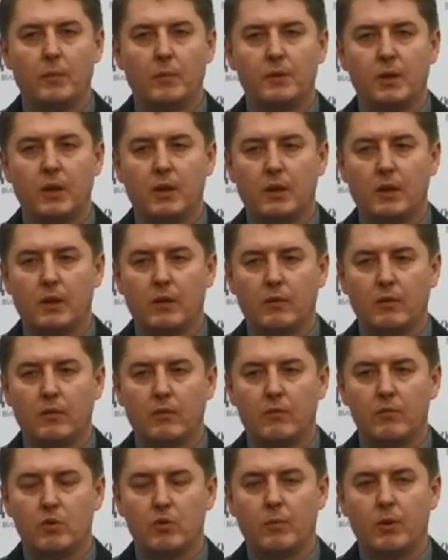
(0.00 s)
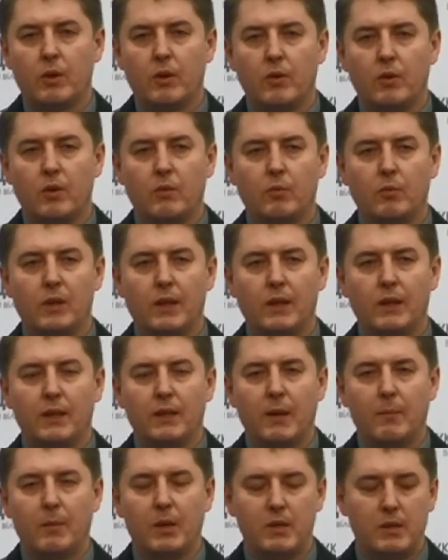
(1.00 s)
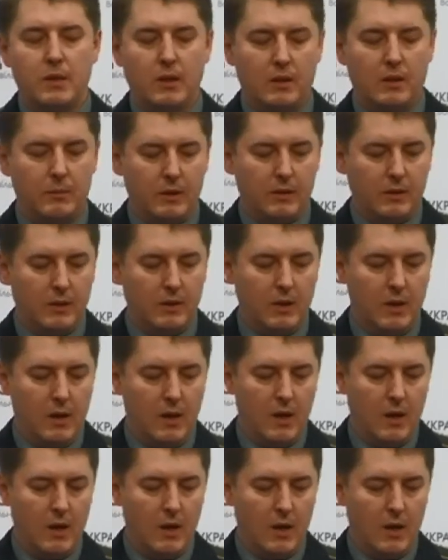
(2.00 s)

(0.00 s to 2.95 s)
These were all non-precision shellings.